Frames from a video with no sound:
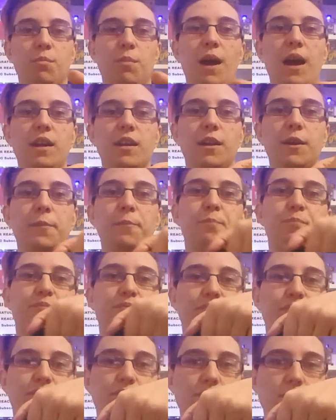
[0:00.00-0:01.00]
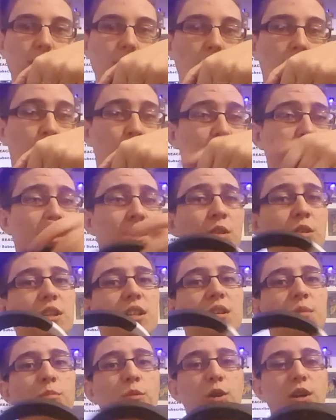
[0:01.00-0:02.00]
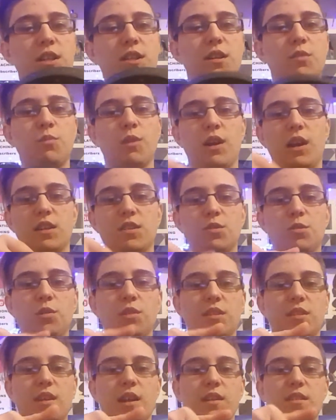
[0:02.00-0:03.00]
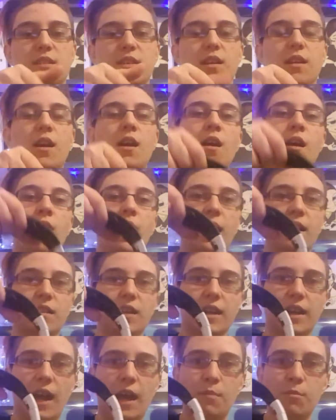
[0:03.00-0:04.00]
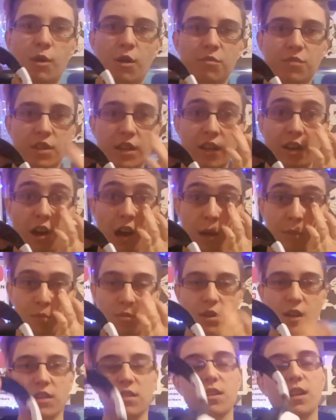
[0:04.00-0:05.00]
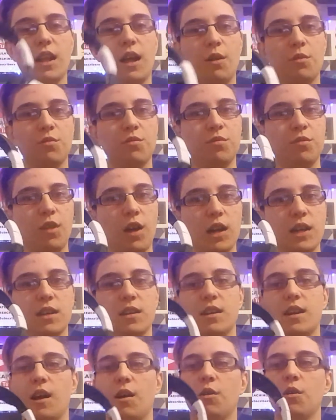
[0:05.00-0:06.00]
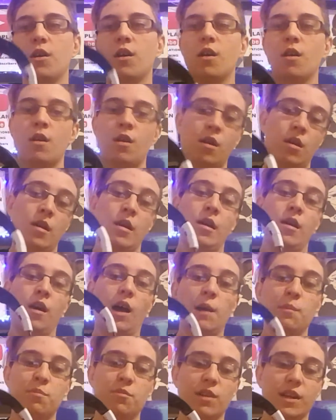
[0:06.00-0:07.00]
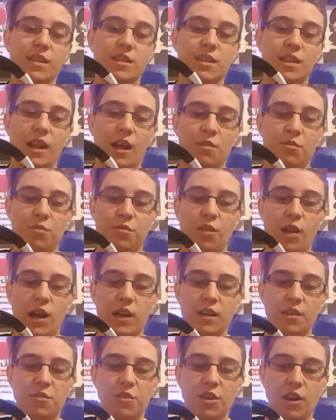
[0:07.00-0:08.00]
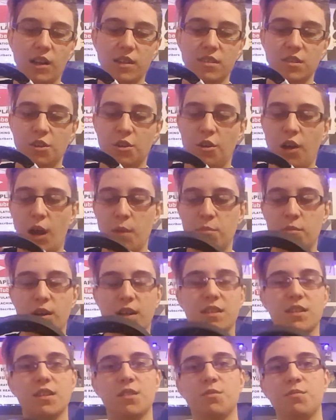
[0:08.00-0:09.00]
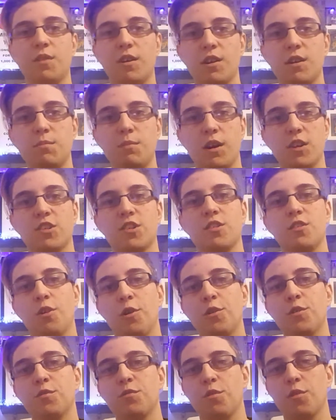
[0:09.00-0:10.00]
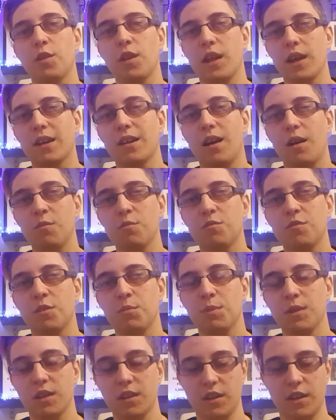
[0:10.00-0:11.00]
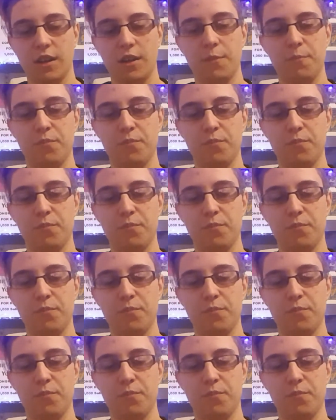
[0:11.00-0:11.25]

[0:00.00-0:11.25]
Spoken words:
padding, I was a little disappointed when I saw this headset as I came off the HyperX Cloud Flight. Now, HyperX Cloud Flight, if you guys know, HyperX is very much known for their comfortability.